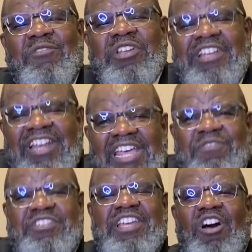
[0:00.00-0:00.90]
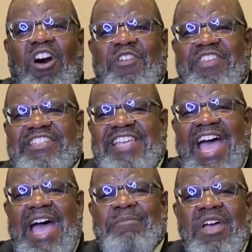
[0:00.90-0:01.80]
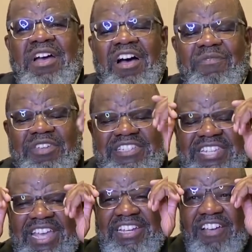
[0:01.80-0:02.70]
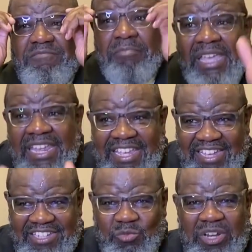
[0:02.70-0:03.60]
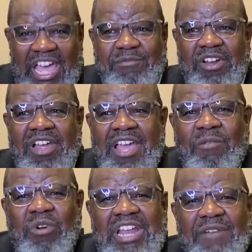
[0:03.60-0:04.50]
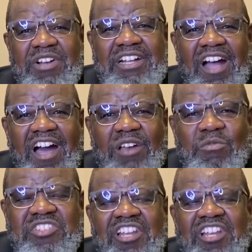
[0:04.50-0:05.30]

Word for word: was lifted off of the top of the tent of meetings. Whenever, whenever God was